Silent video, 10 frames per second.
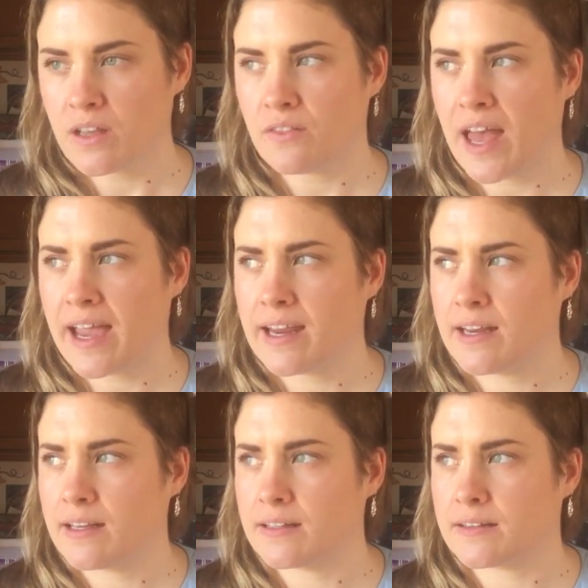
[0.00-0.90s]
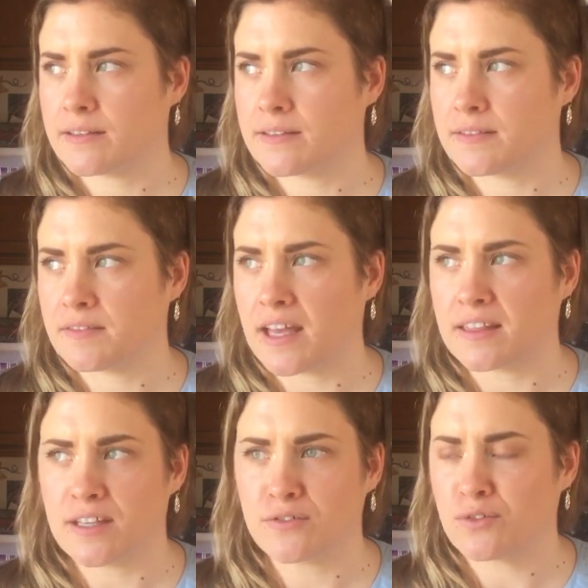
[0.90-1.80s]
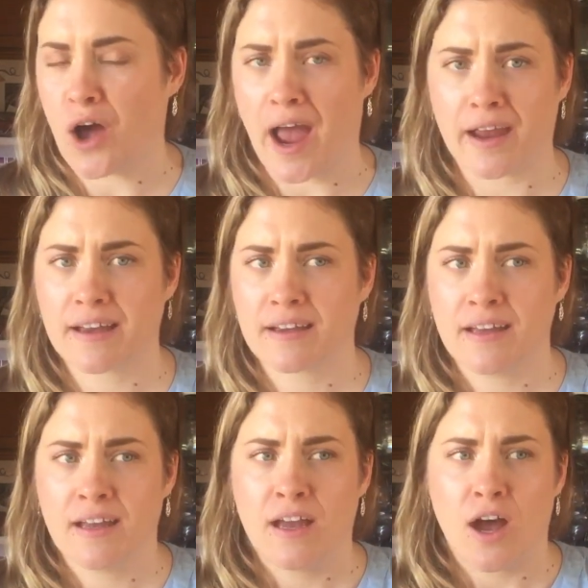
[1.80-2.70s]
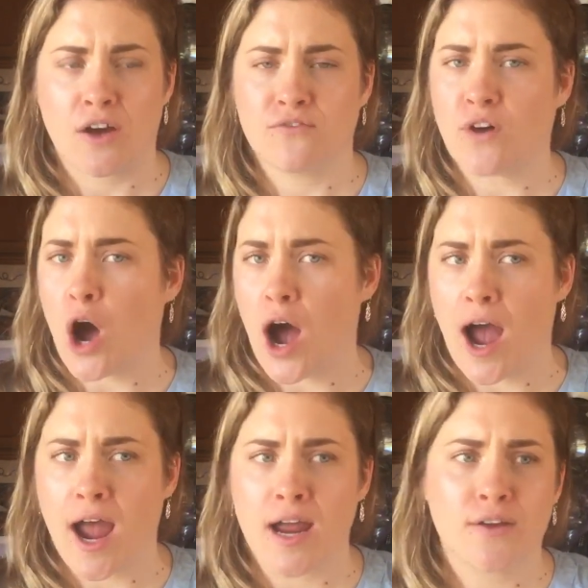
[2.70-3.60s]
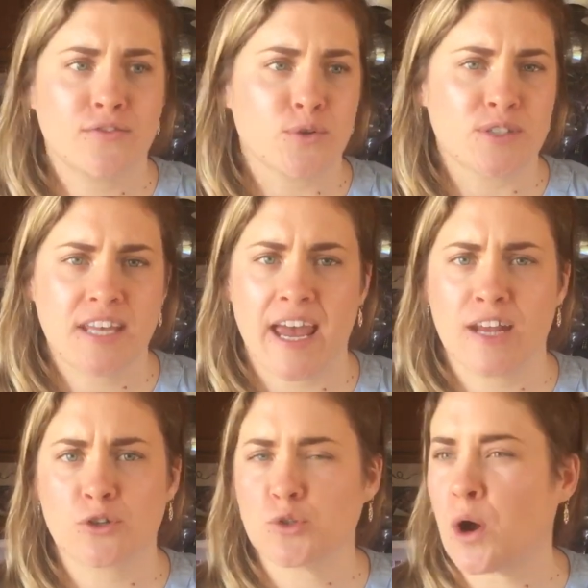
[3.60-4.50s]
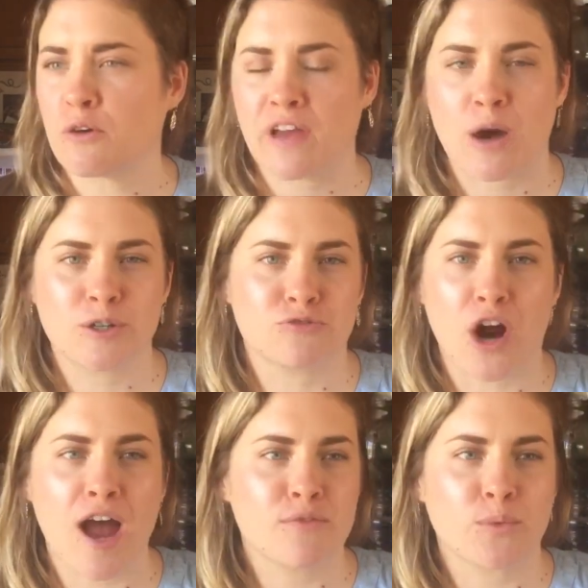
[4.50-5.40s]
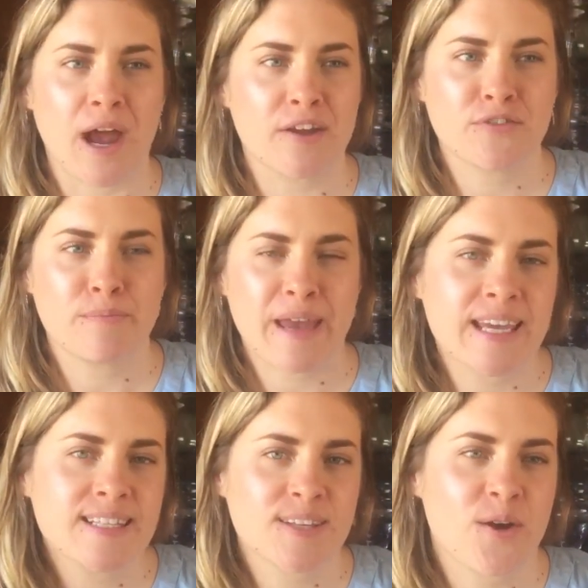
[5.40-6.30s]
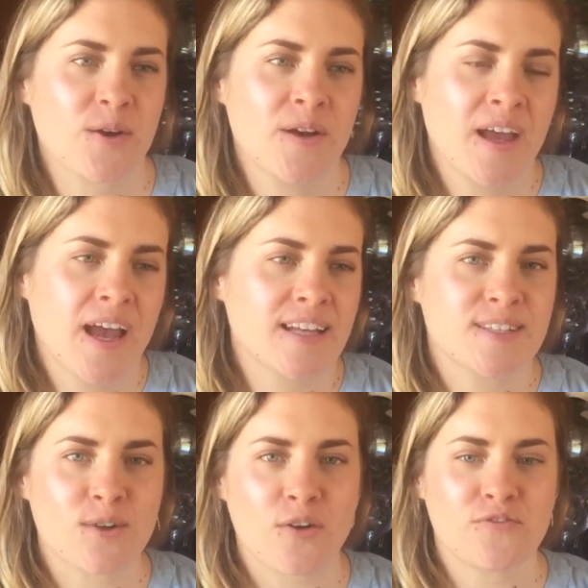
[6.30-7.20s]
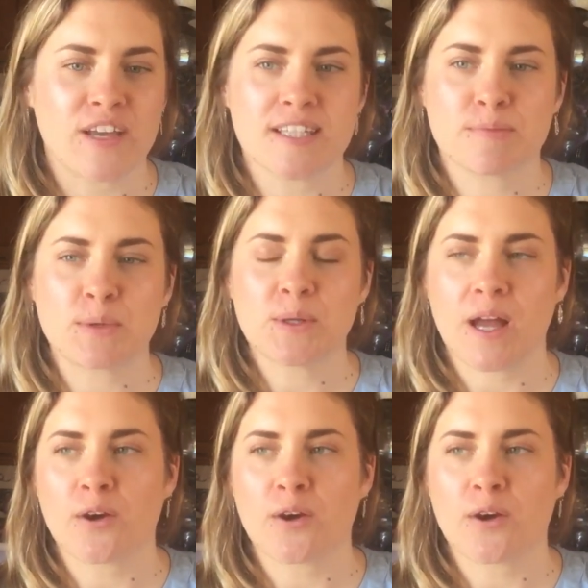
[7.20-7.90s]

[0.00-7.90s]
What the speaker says: they live like a 5 or 10 or 12 hour drive away from me, so it's not feasible.